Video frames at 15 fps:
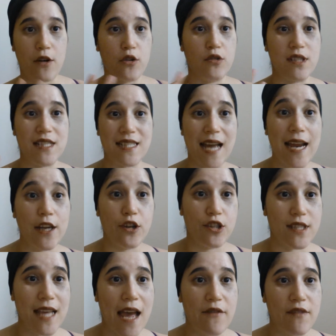know,
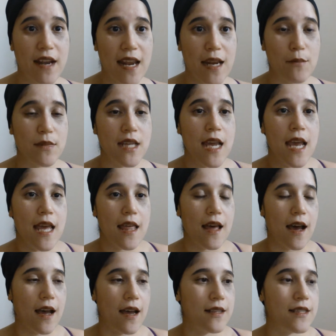designers have named
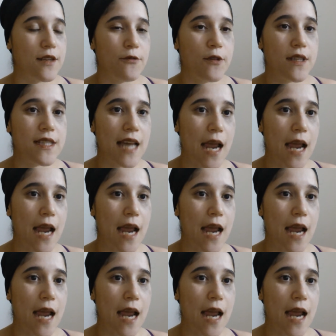different